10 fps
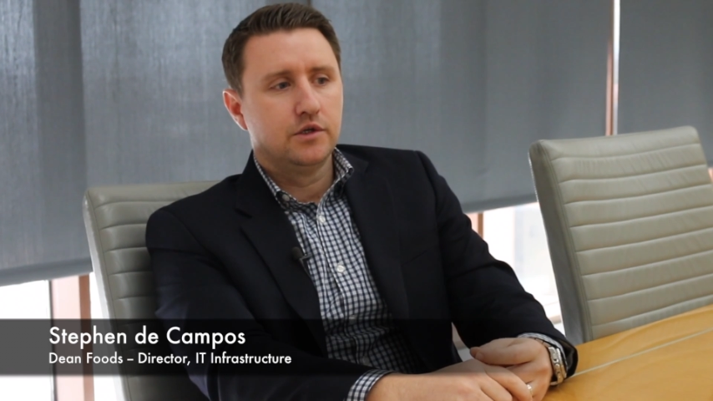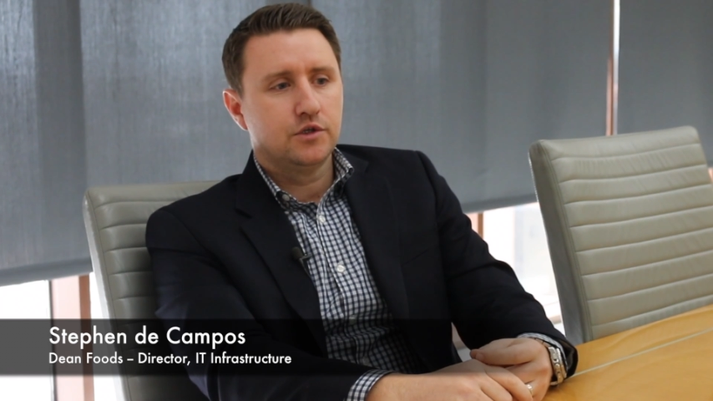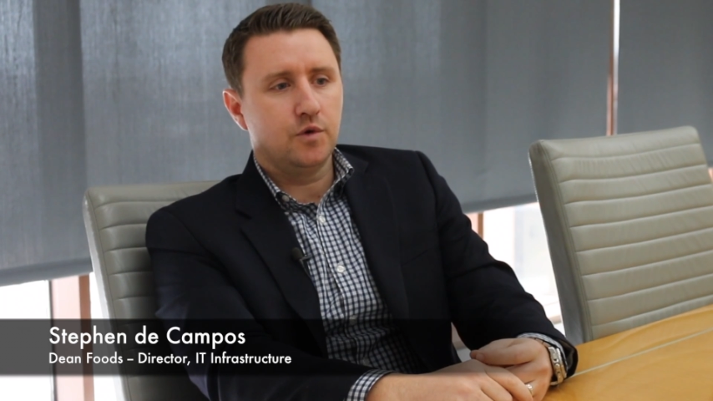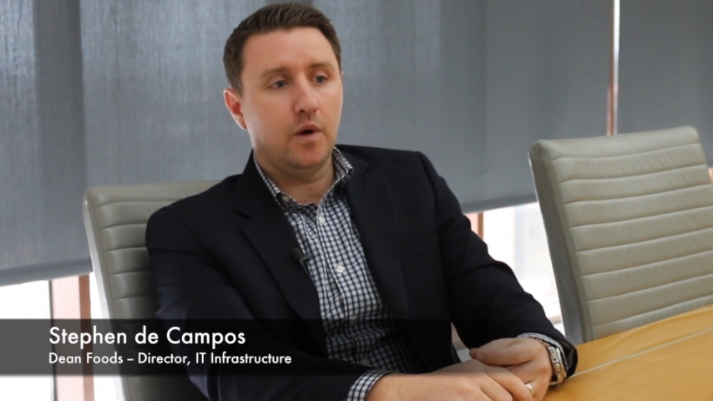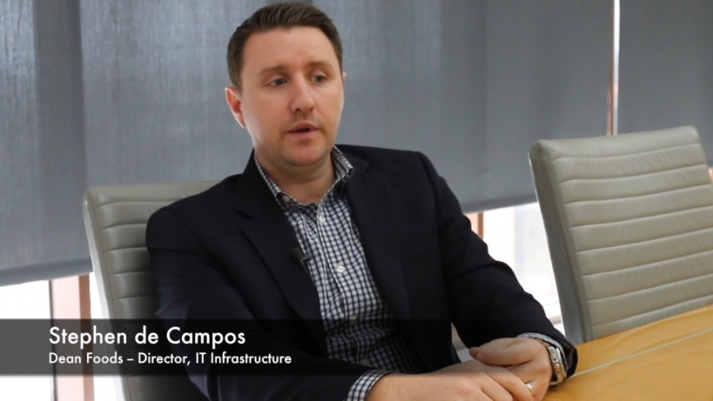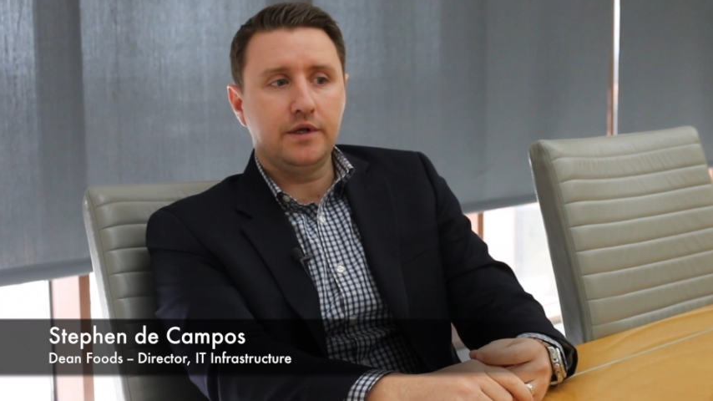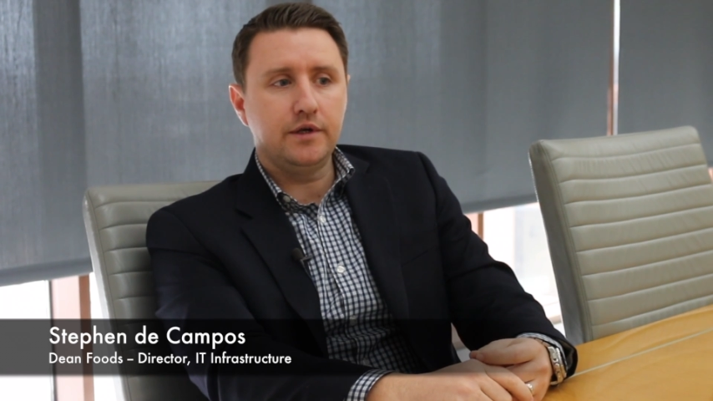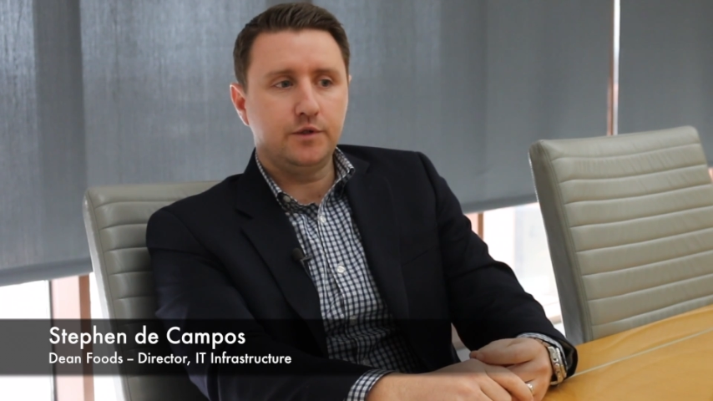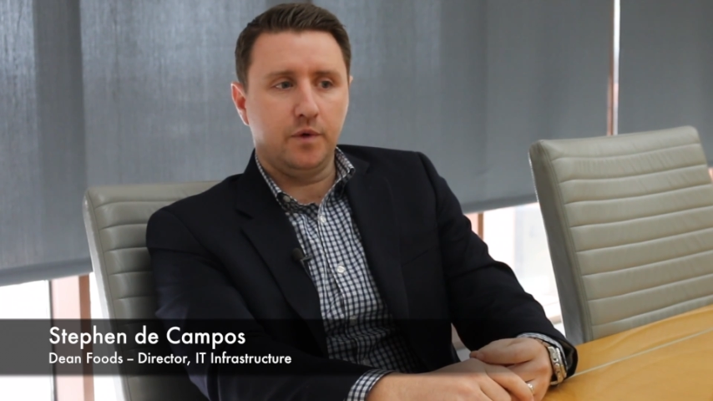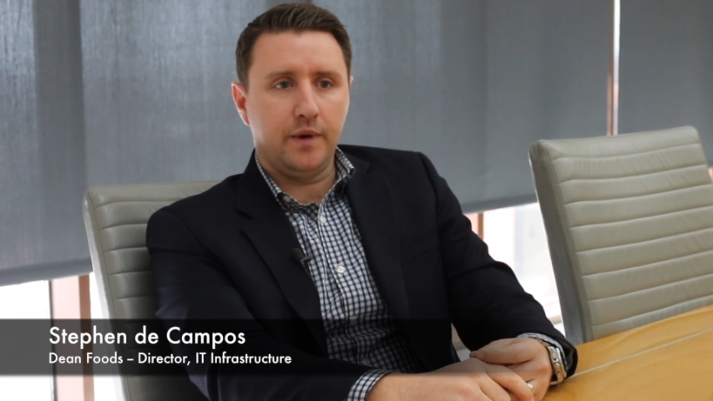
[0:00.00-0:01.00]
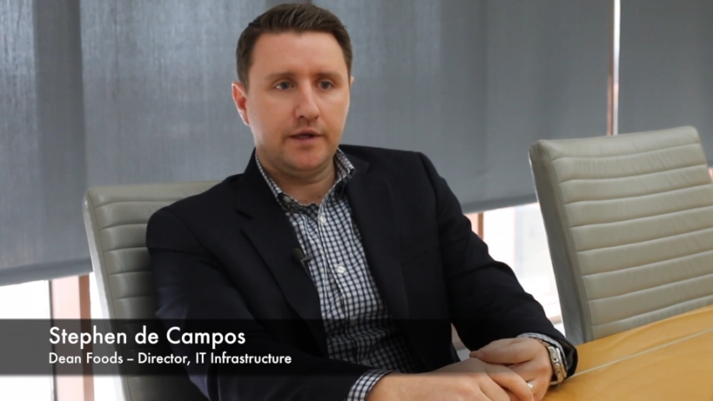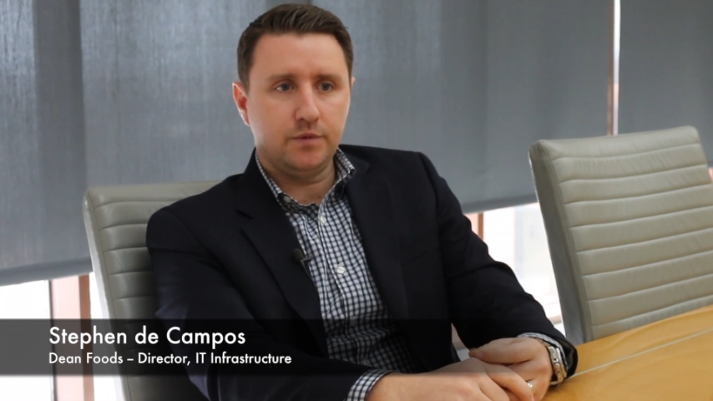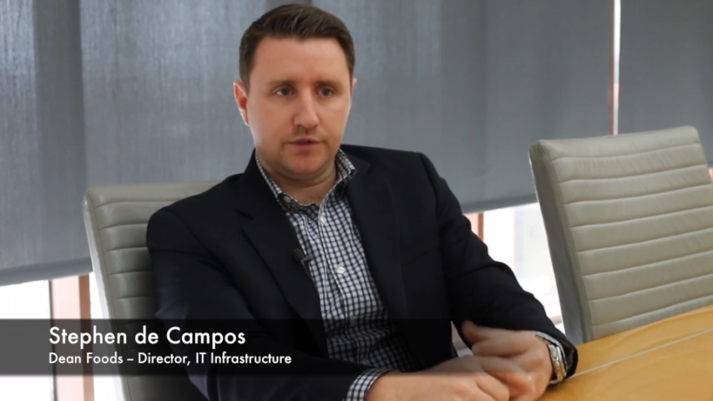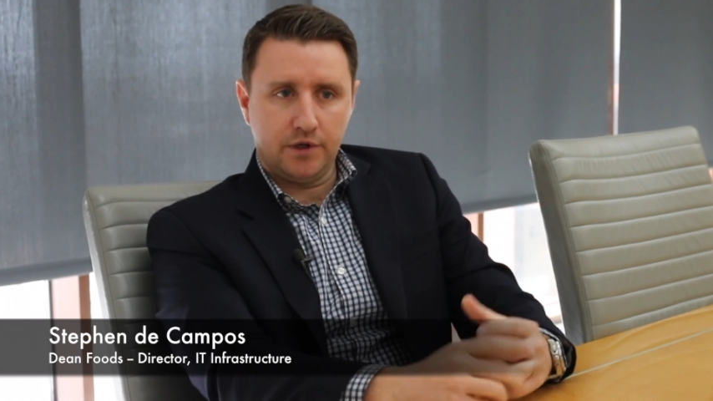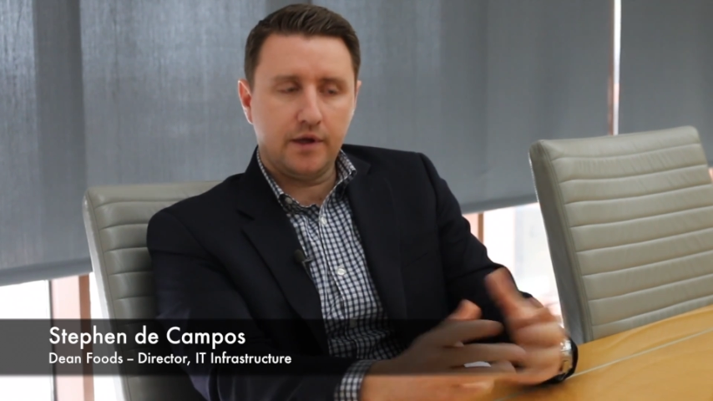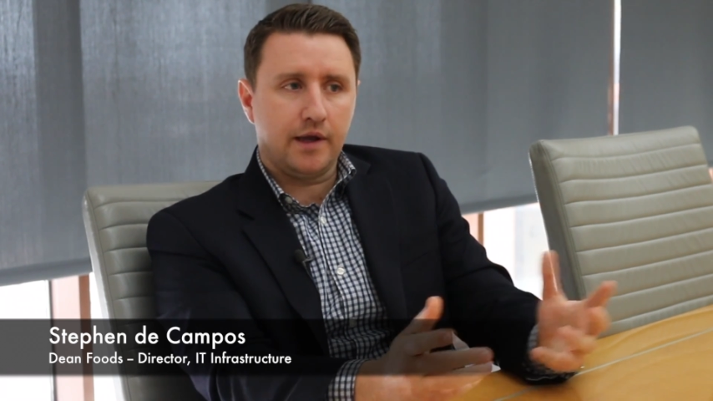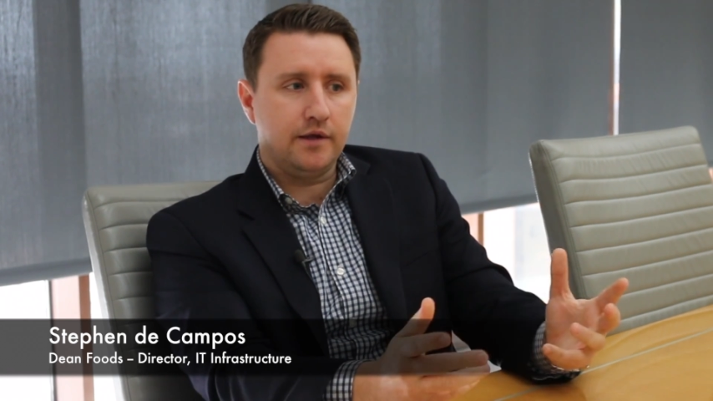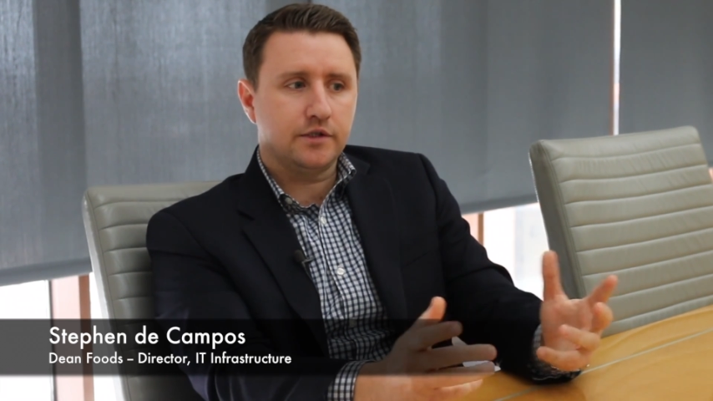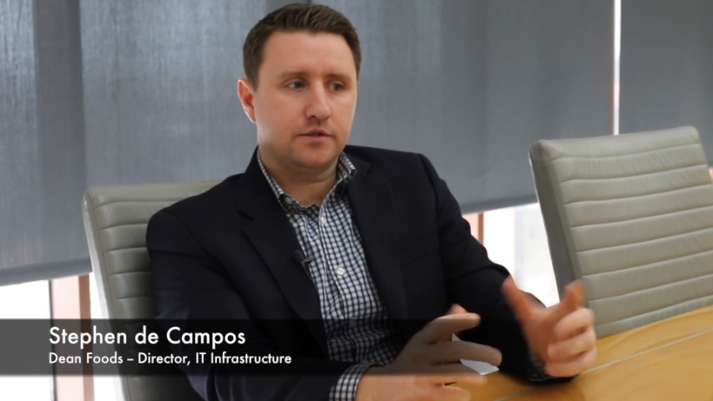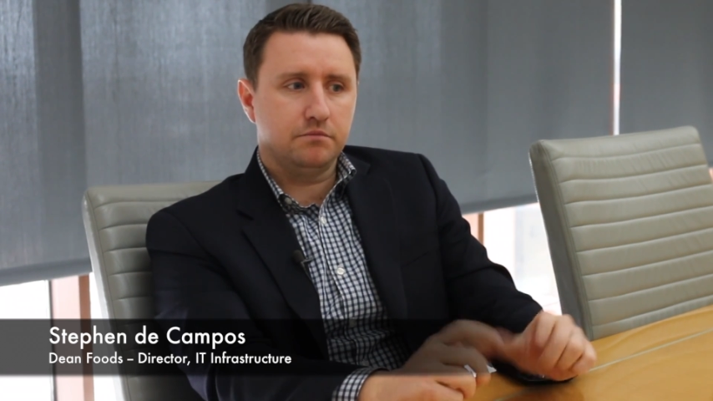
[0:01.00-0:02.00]
So what we did is we went and we said, okay,
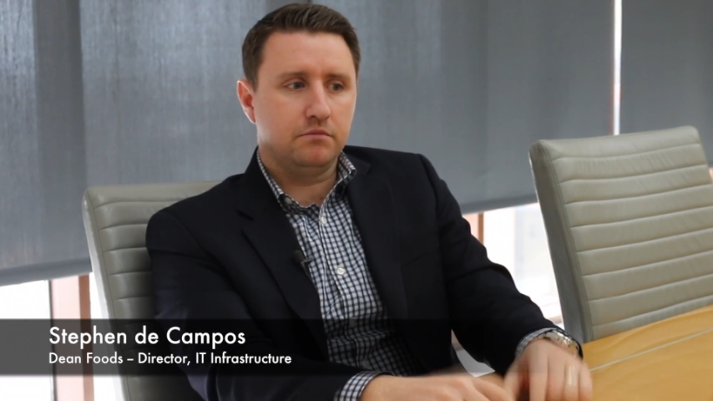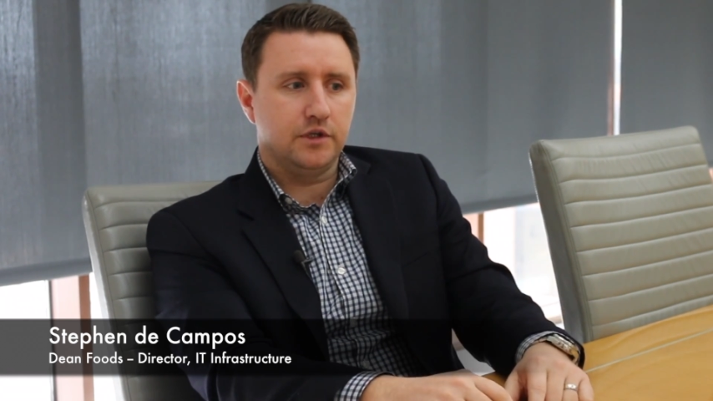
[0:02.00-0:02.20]
let's